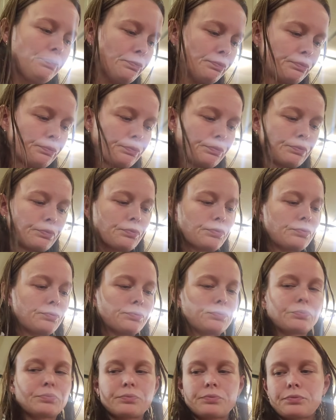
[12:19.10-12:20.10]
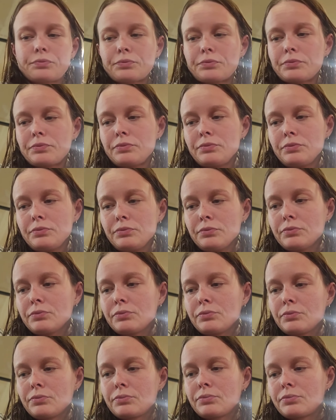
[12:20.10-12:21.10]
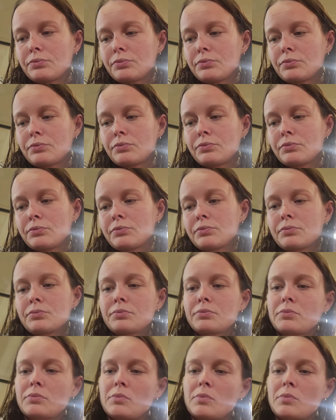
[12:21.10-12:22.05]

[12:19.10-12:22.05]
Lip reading: Nothing is said.